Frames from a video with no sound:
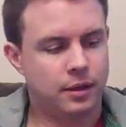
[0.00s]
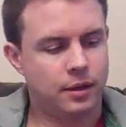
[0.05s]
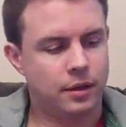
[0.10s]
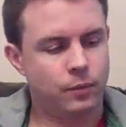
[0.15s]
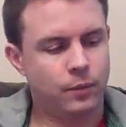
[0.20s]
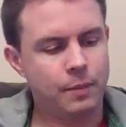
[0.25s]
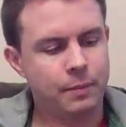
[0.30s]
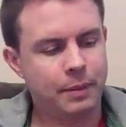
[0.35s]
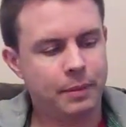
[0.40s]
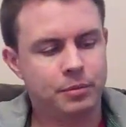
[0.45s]

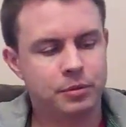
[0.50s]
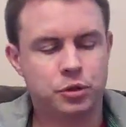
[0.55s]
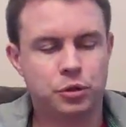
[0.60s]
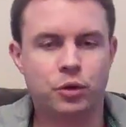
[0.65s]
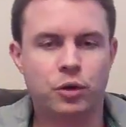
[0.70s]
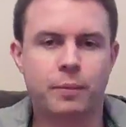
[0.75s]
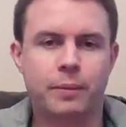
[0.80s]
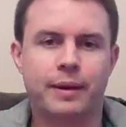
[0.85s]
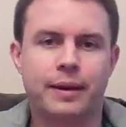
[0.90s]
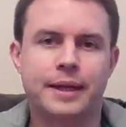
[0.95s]
when people
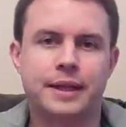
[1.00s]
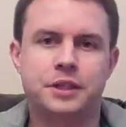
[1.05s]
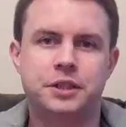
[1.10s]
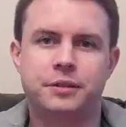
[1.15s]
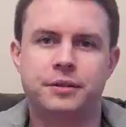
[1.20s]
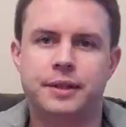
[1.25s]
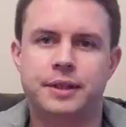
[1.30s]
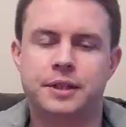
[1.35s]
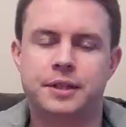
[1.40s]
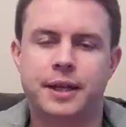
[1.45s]
talk about each
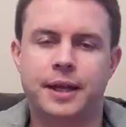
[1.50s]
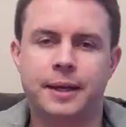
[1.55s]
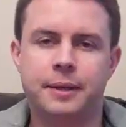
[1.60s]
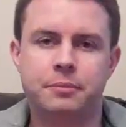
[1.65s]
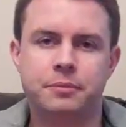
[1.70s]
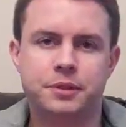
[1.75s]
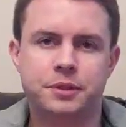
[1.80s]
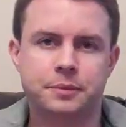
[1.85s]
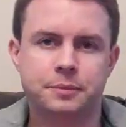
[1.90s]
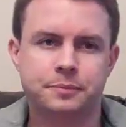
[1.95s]
of these
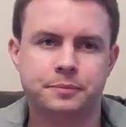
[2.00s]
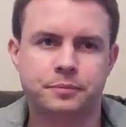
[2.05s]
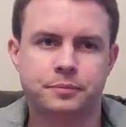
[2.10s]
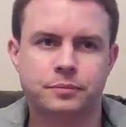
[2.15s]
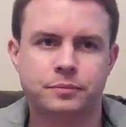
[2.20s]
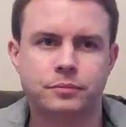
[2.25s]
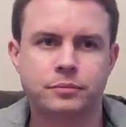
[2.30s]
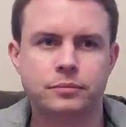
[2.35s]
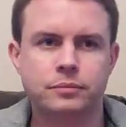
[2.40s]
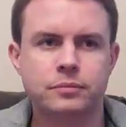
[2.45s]
games,
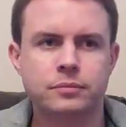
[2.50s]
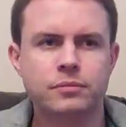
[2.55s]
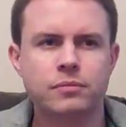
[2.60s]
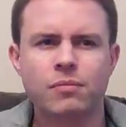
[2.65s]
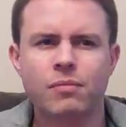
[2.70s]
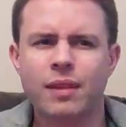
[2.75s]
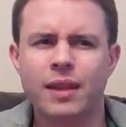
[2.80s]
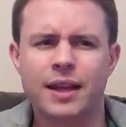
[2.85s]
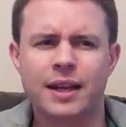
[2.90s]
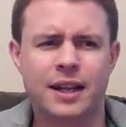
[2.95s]

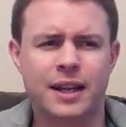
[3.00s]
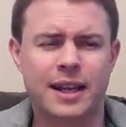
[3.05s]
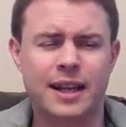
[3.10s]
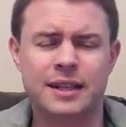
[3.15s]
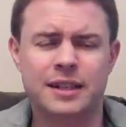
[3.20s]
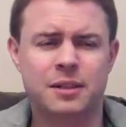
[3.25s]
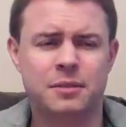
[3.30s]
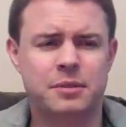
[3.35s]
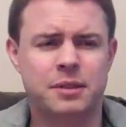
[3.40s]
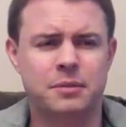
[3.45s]
and
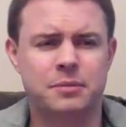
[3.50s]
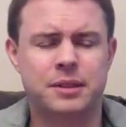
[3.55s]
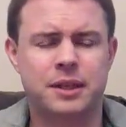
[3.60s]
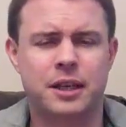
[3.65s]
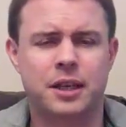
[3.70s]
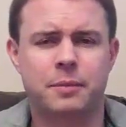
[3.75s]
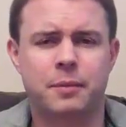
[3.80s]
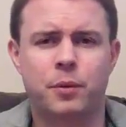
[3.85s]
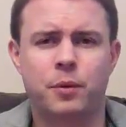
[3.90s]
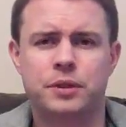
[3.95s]
again sometimes
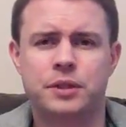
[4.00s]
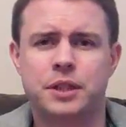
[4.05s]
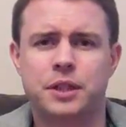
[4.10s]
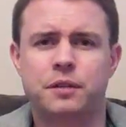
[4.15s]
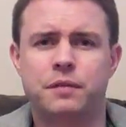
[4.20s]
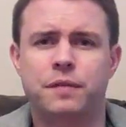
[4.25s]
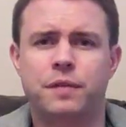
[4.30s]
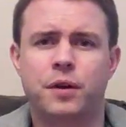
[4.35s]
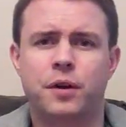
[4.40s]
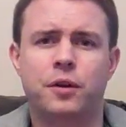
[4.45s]
they could be ones that
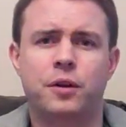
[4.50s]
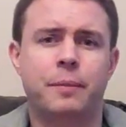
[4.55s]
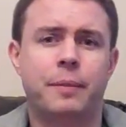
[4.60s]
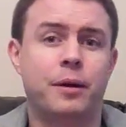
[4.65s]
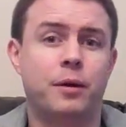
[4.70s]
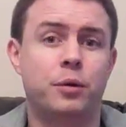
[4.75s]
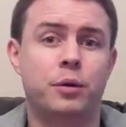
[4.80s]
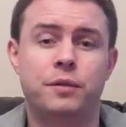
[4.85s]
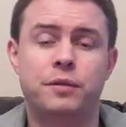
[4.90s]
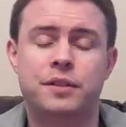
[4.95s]
you've forgotten
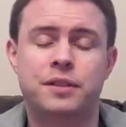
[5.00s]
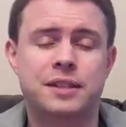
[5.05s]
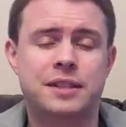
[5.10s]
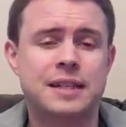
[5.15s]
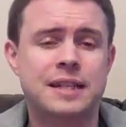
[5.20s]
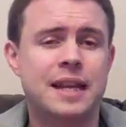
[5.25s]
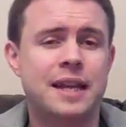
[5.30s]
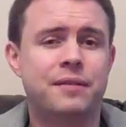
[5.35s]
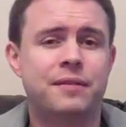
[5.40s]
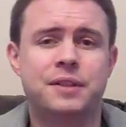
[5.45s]
about or you've just
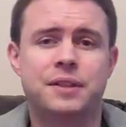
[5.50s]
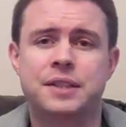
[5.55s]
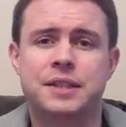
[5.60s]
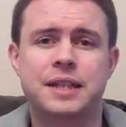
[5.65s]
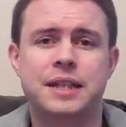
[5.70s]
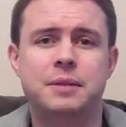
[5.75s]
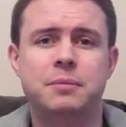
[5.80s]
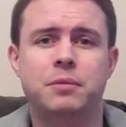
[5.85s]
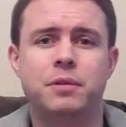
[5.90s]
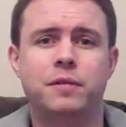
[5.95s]
never
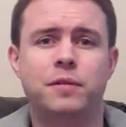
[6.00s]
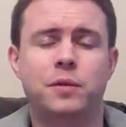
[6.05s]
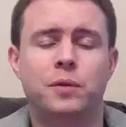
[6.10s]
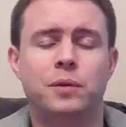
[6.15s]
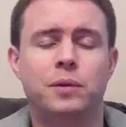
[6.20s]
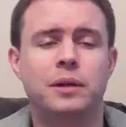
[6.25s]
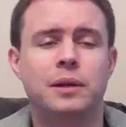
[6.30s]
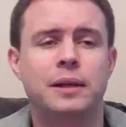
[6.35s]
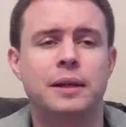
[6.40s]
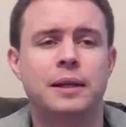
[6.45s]
seen before,